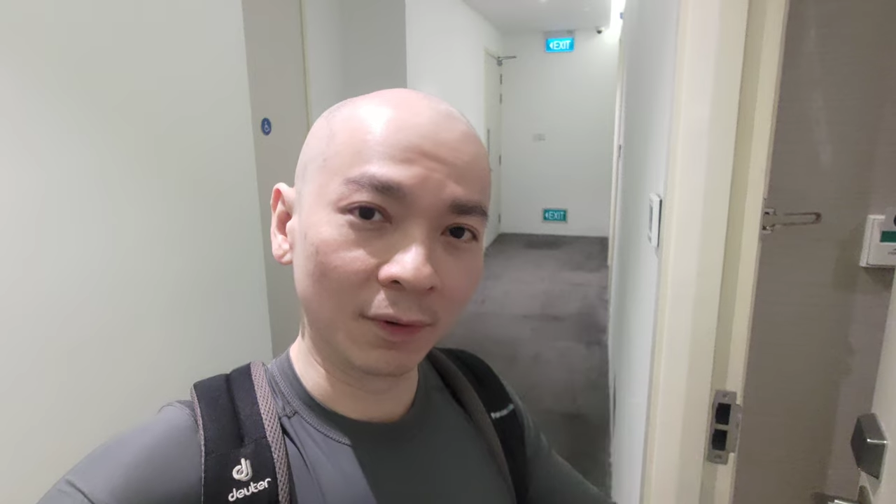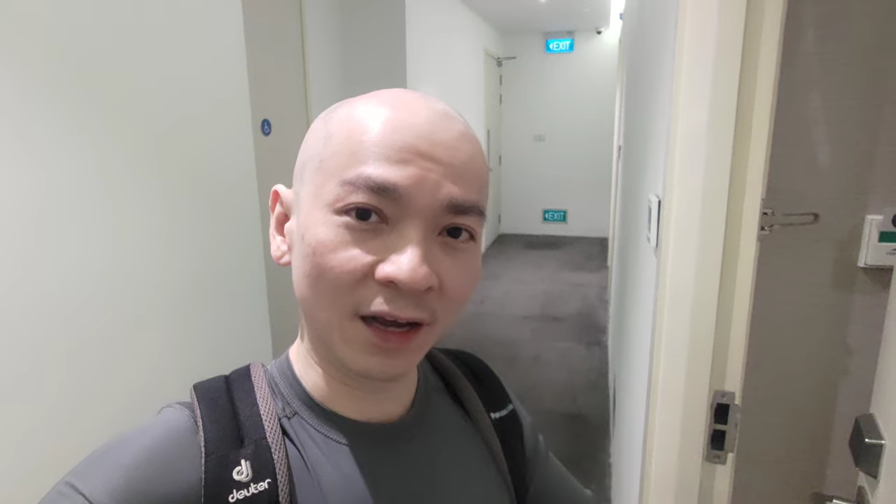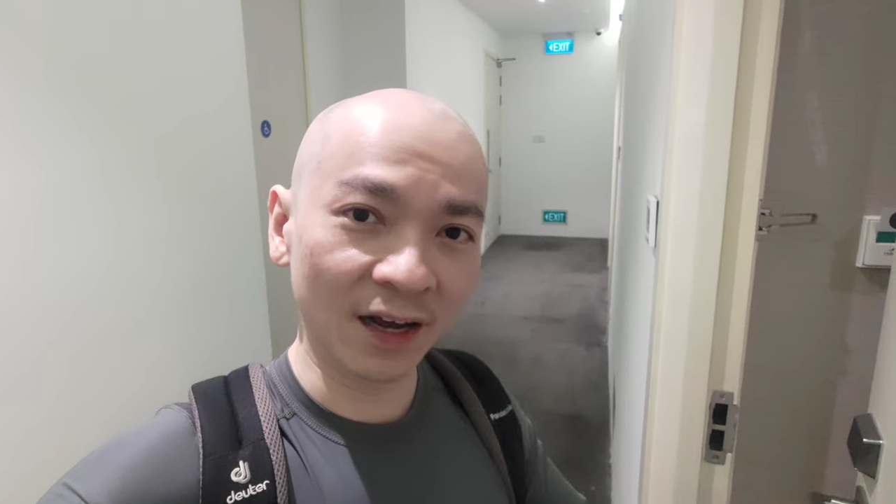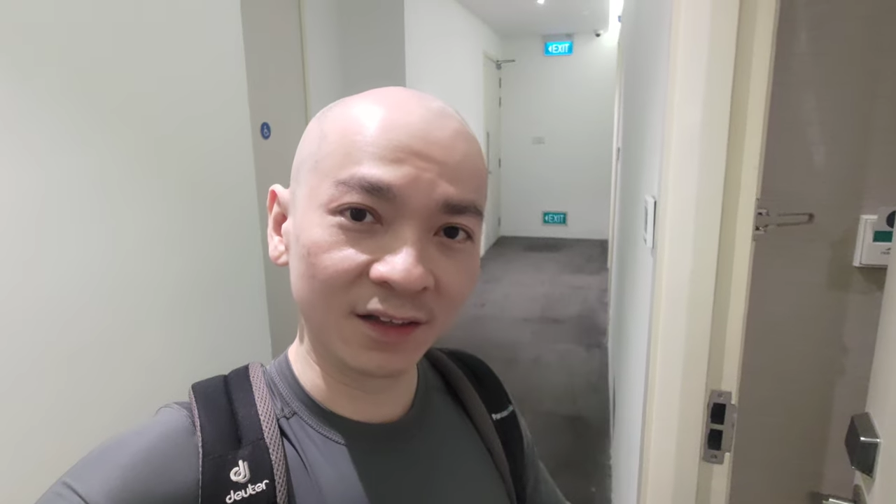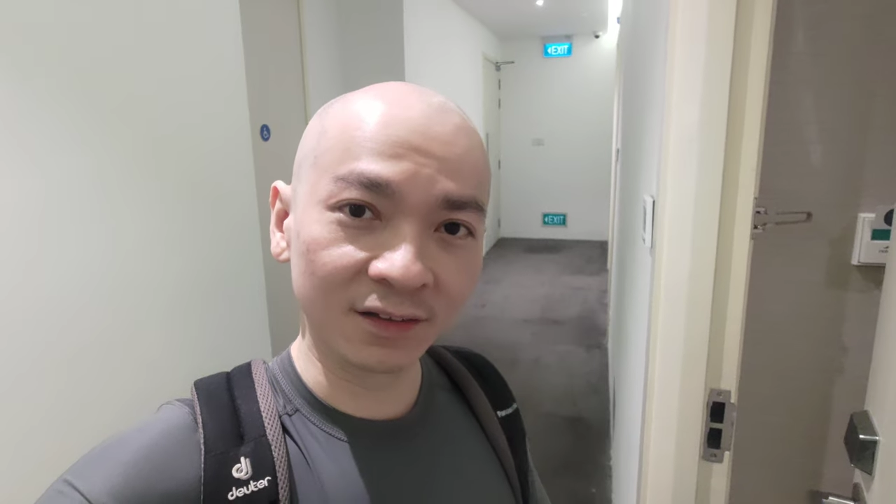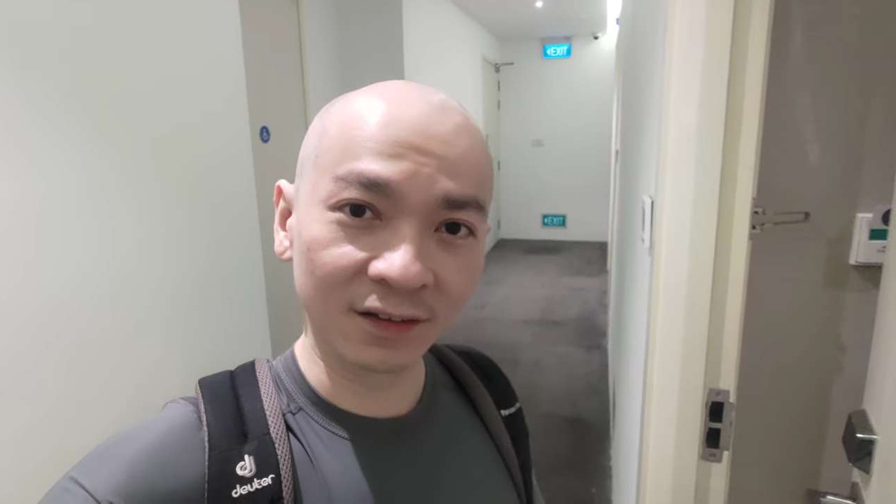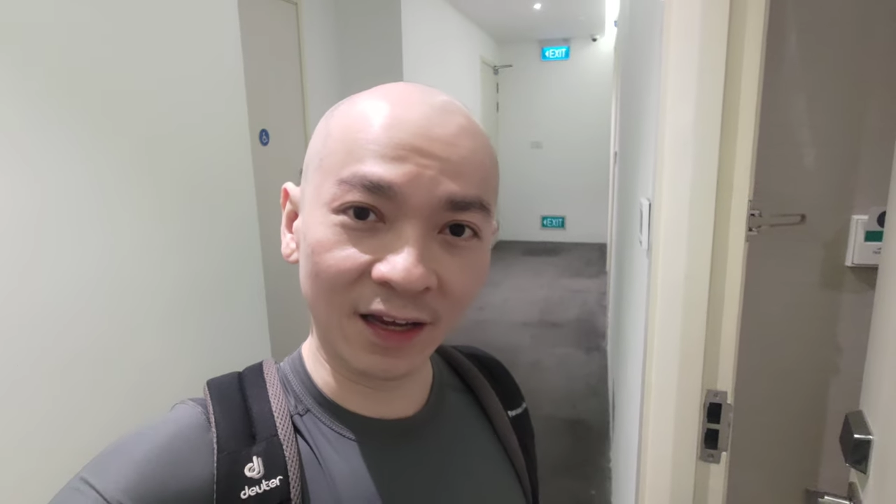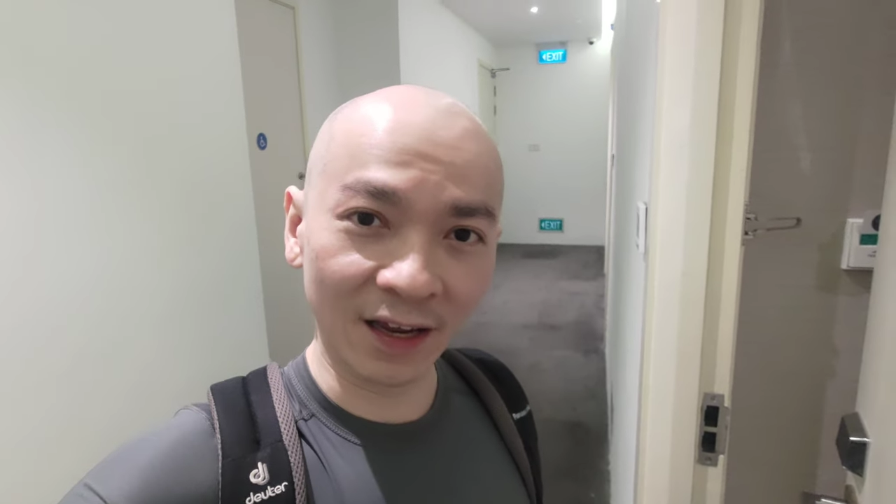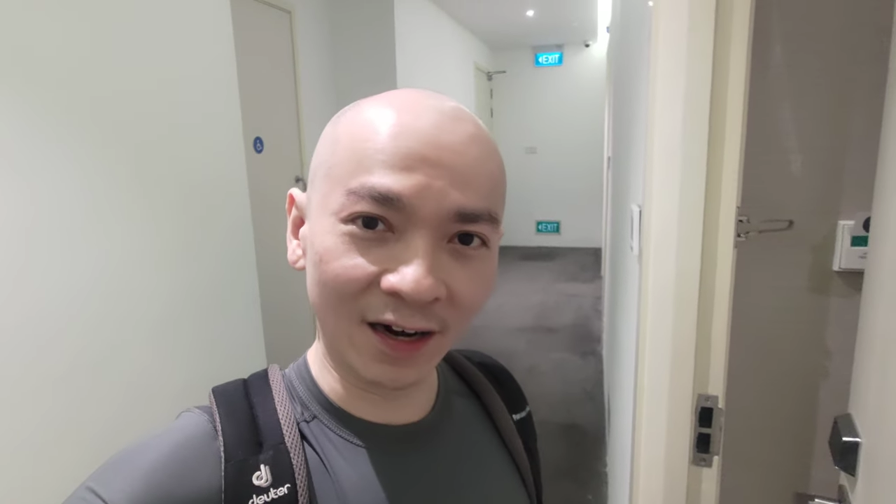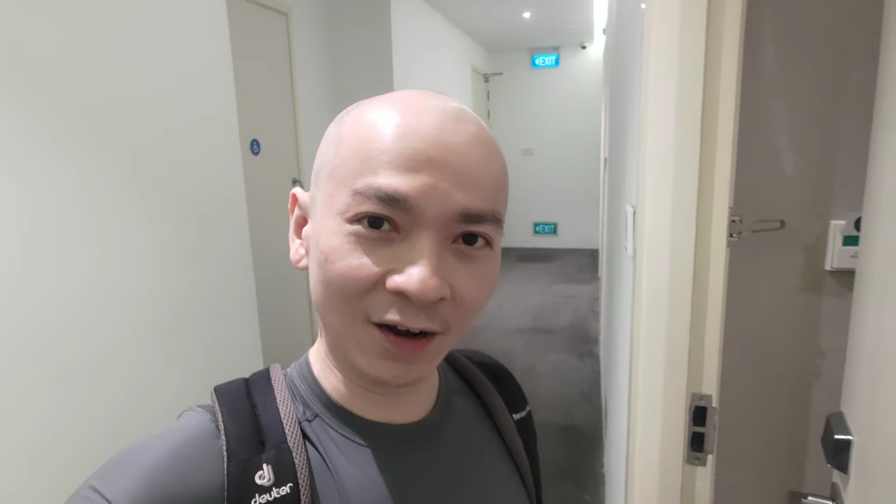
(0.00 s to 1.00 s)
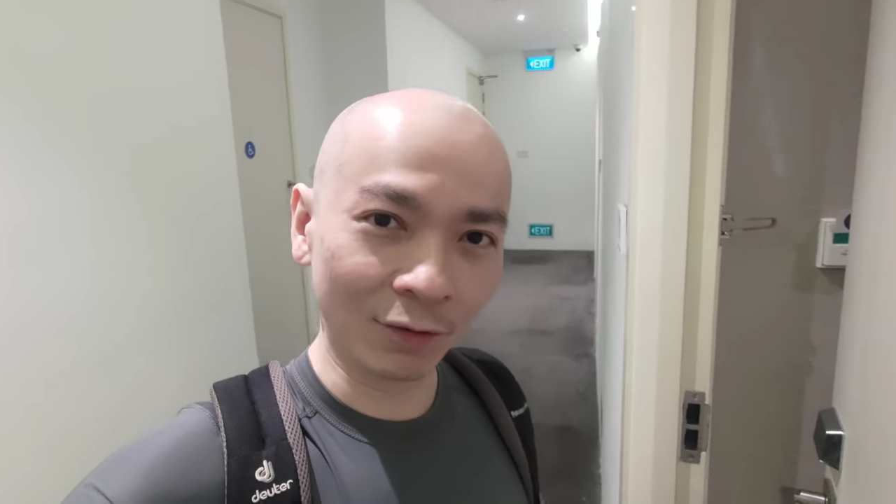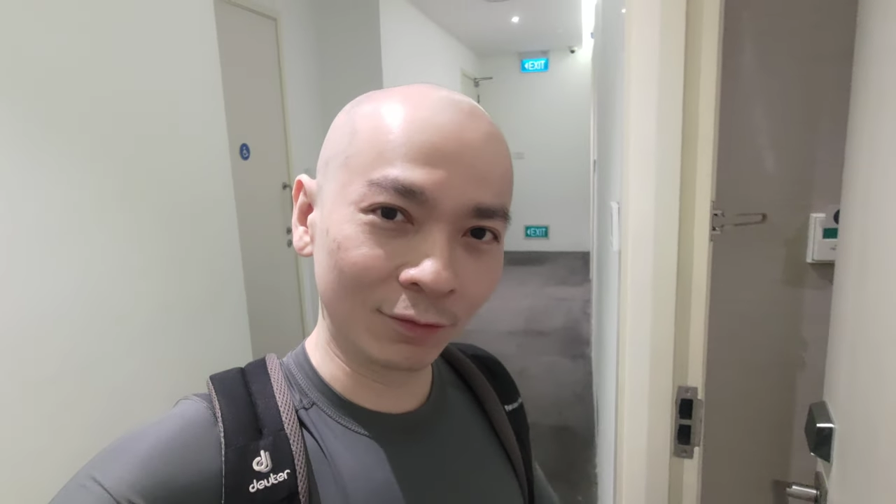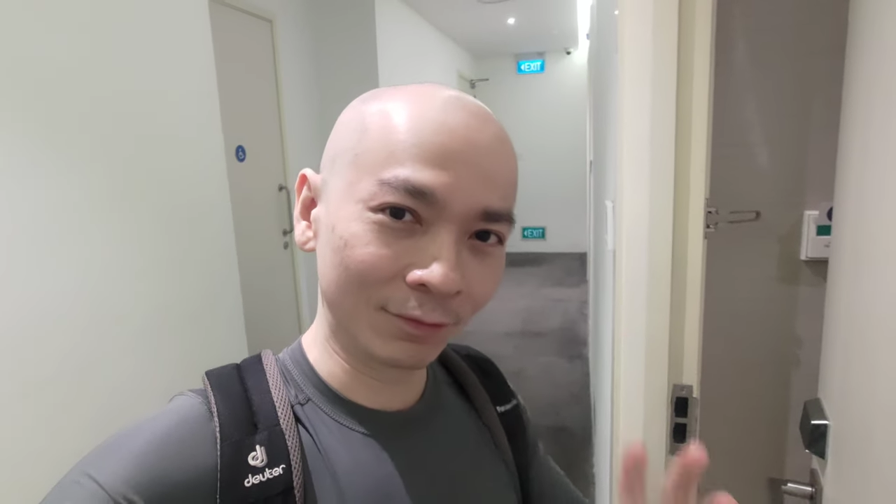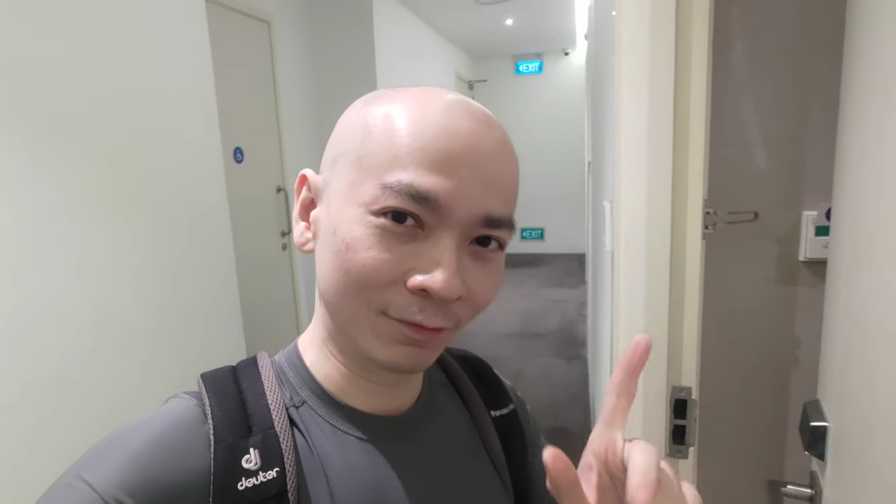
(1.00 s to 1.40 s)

Bye guys, take care now.